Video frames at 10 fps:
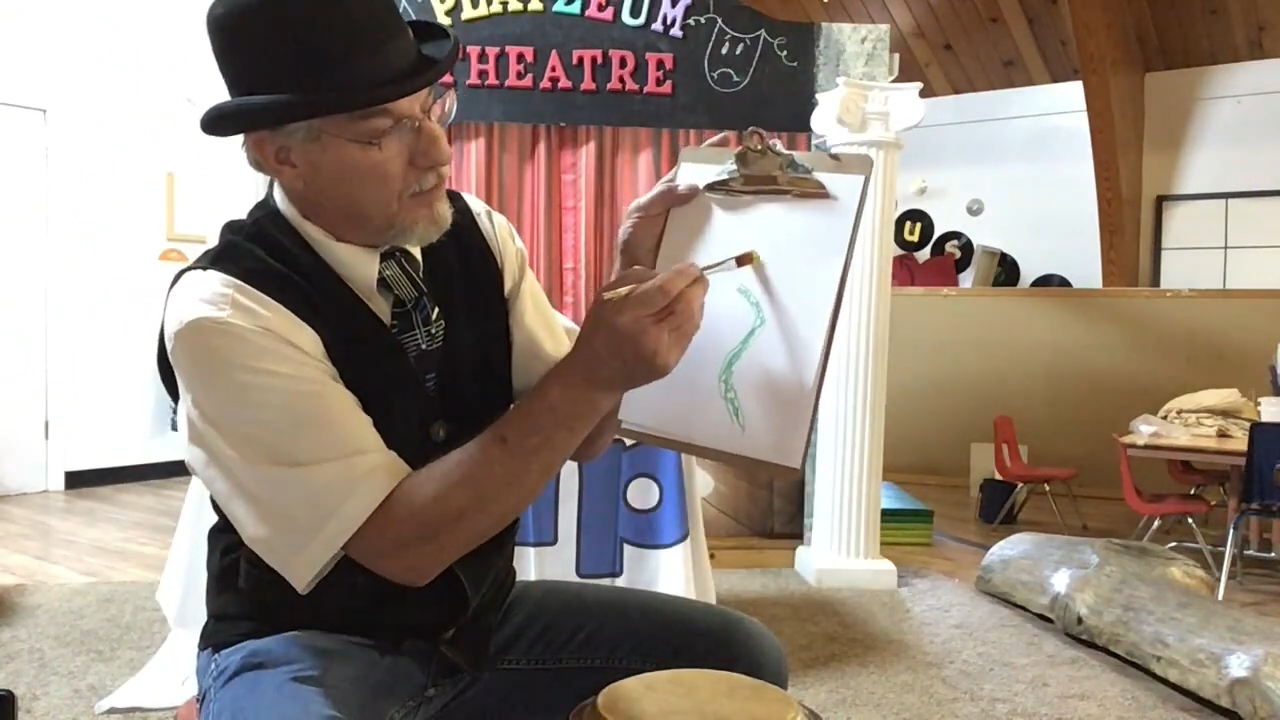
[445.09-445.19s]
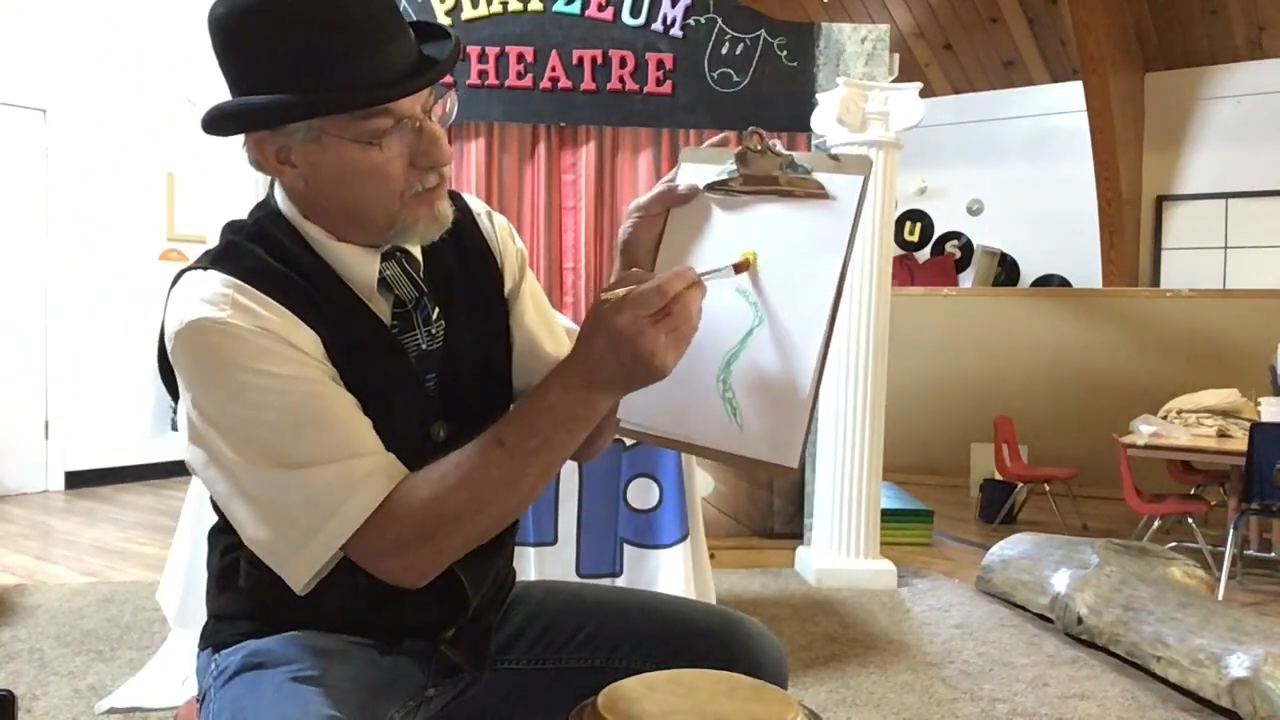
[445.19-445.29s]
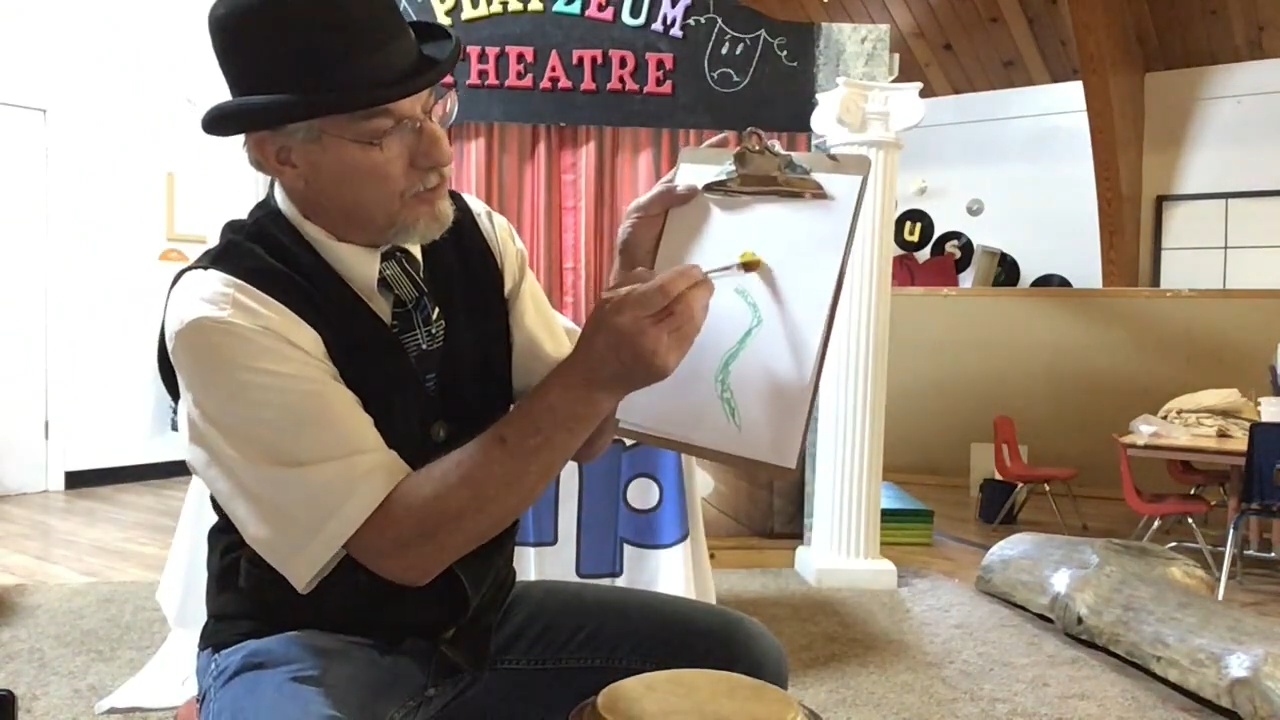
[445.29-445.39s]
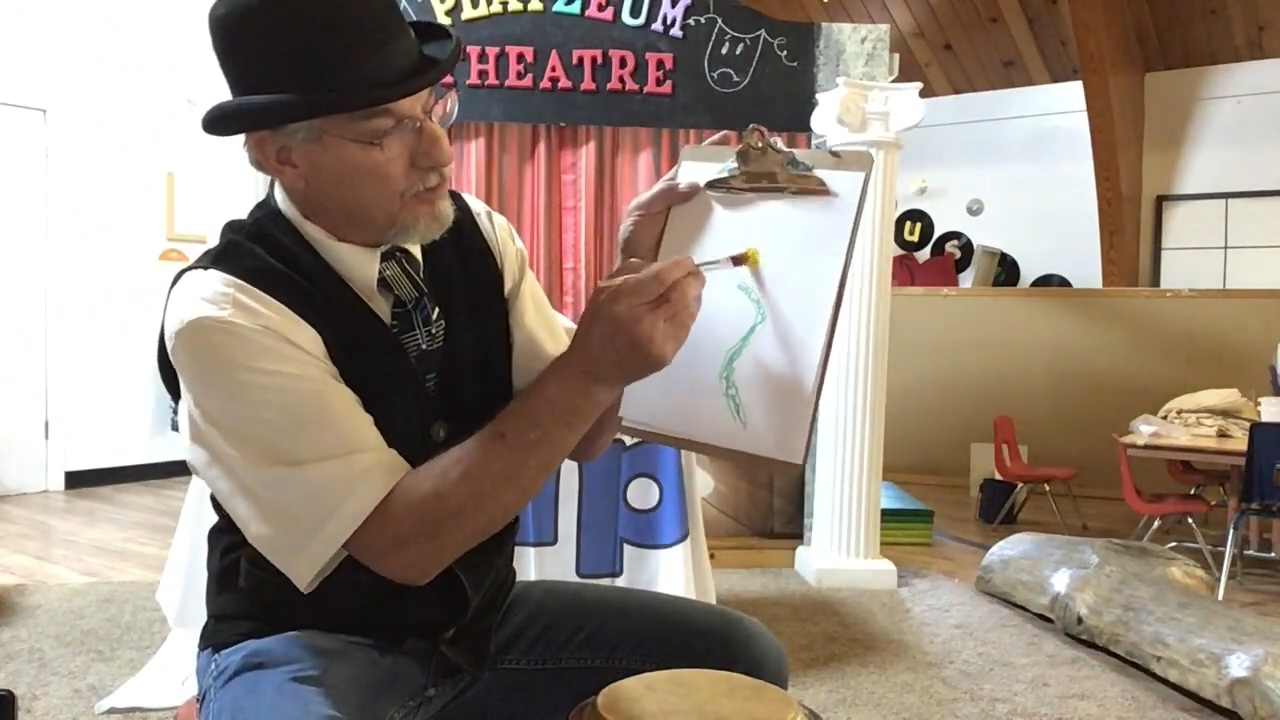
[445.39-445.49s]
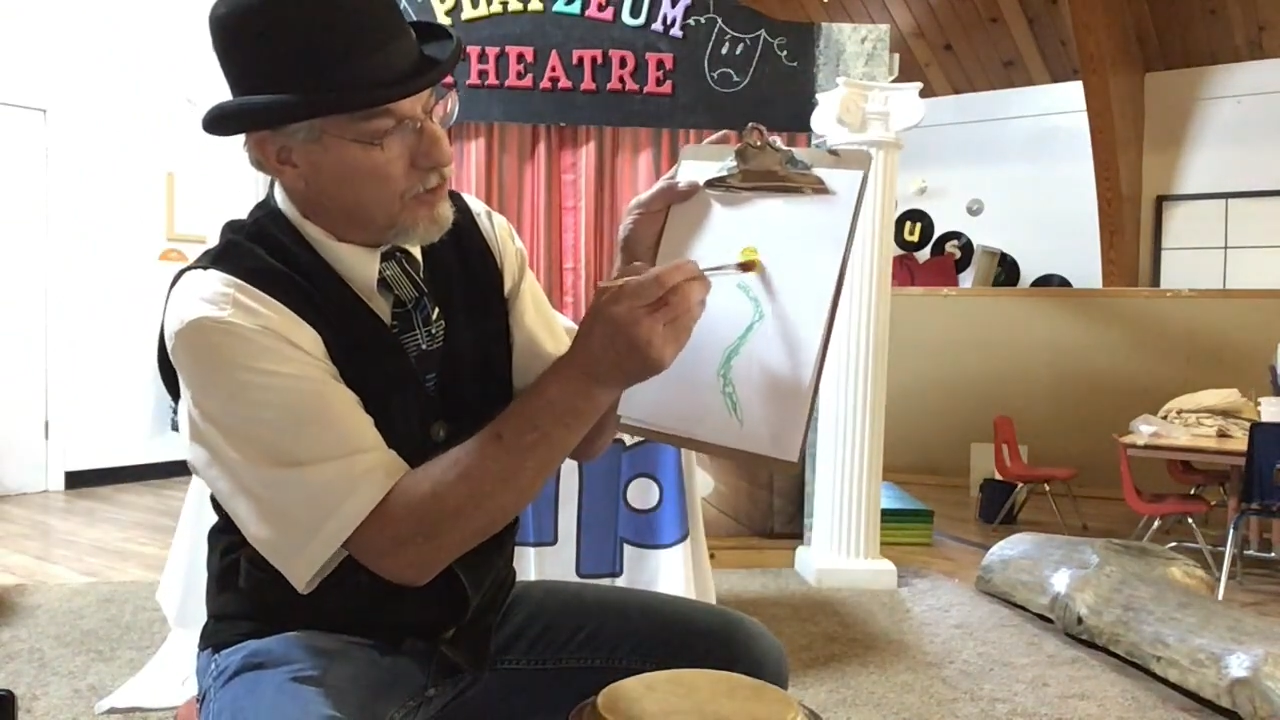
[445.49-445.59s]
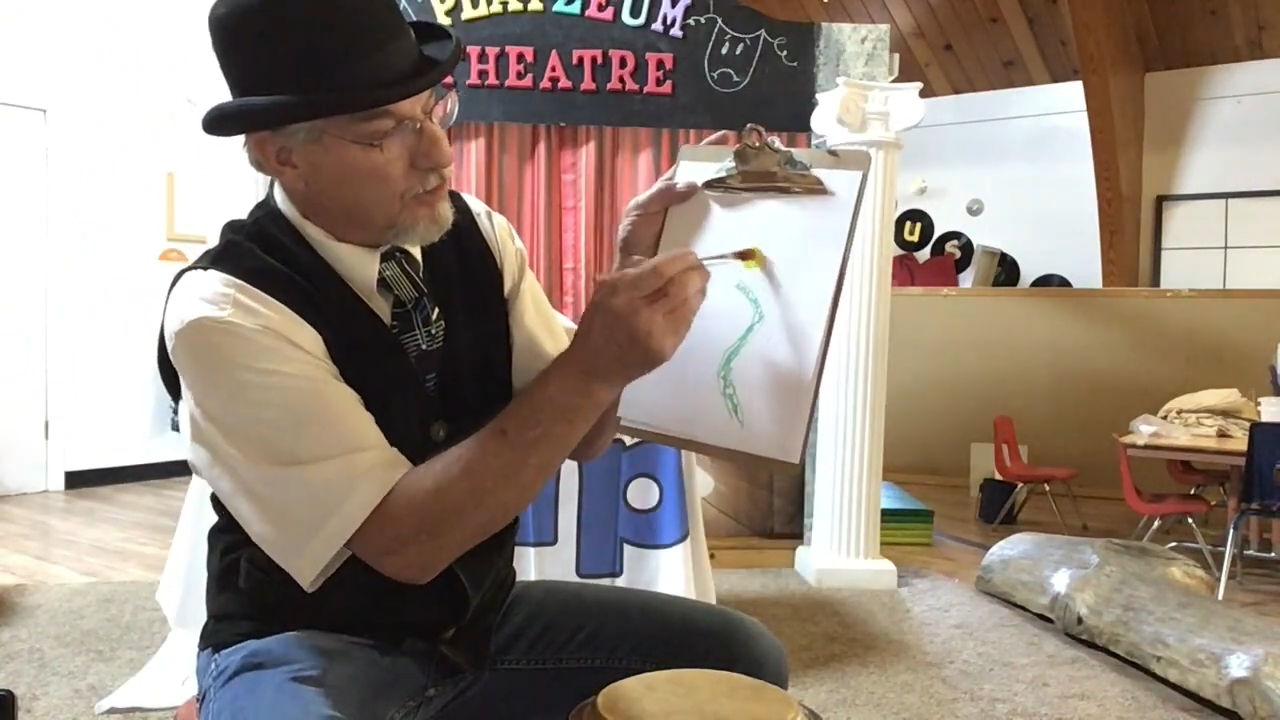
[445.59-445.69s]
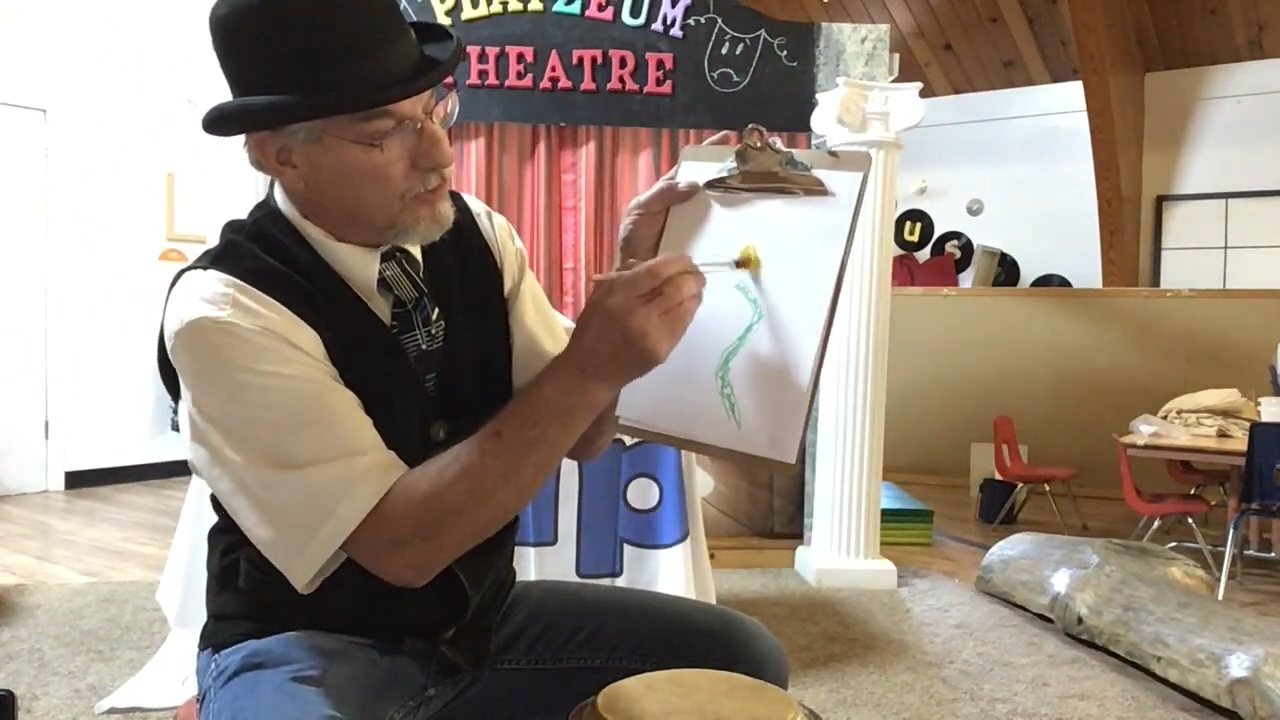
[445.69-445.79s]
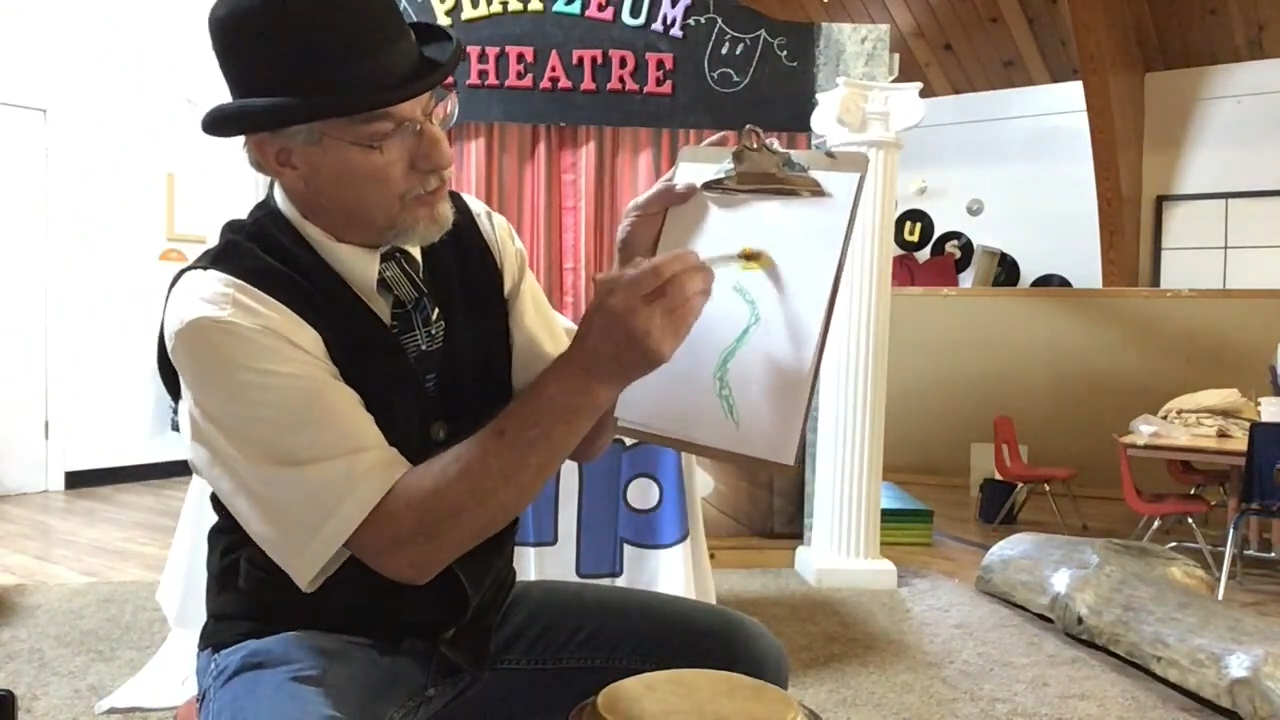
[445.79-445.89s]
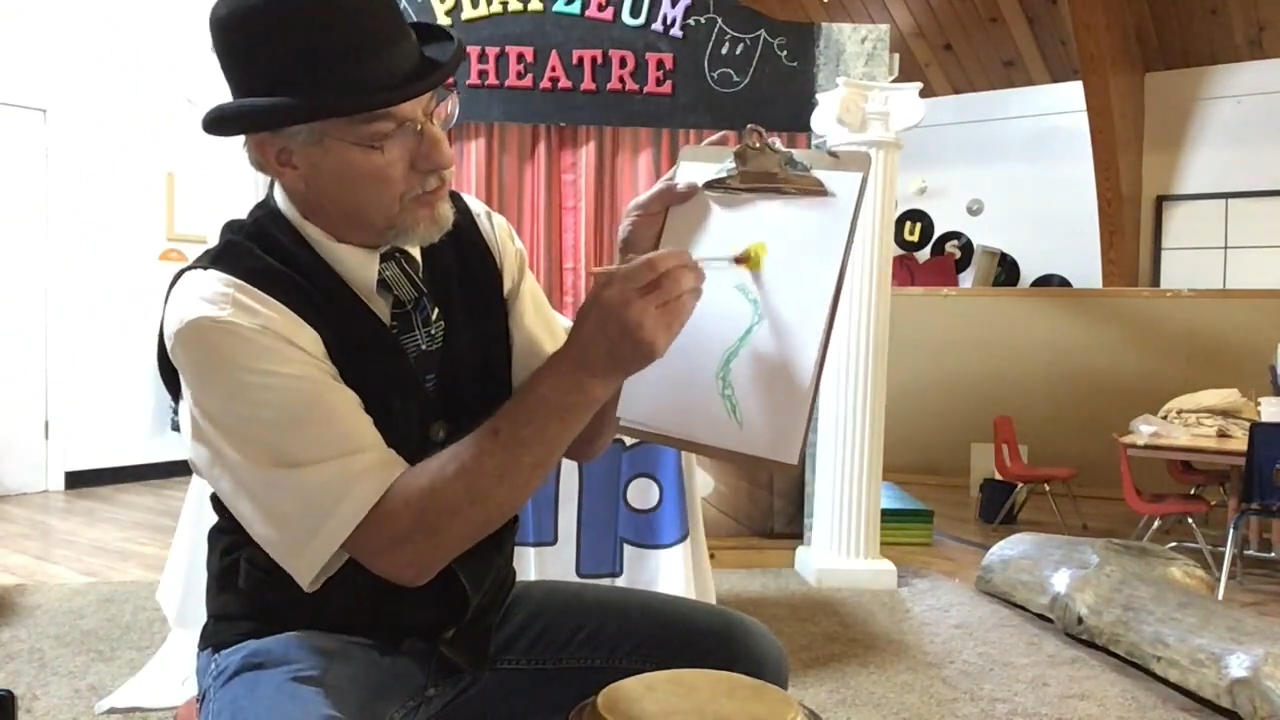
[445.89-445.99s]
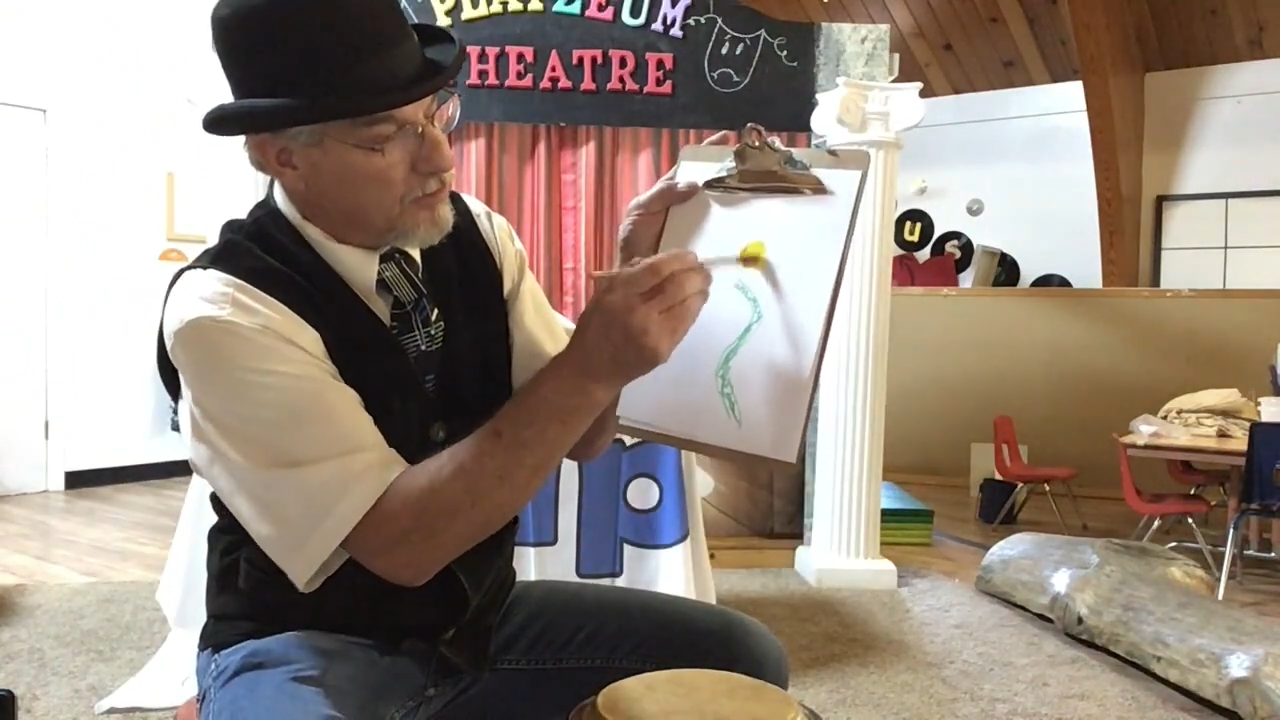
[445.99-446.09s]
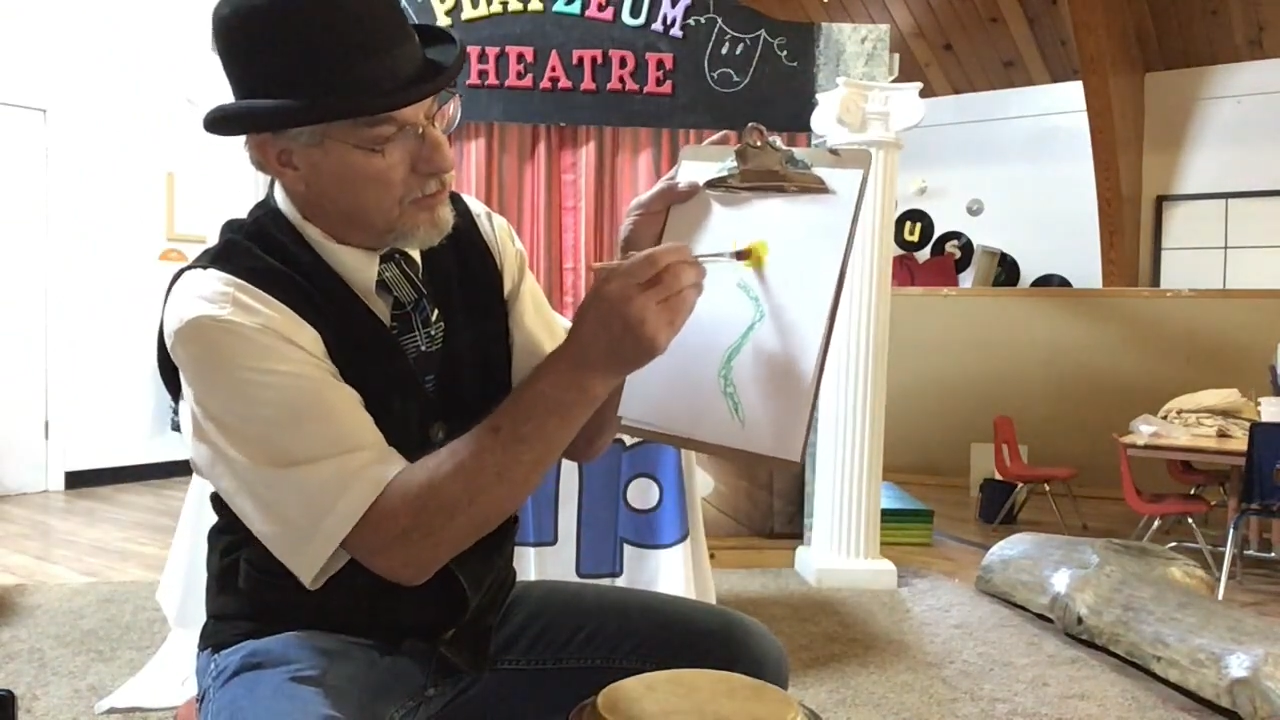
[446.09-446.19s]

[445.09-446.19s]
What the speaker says: little circles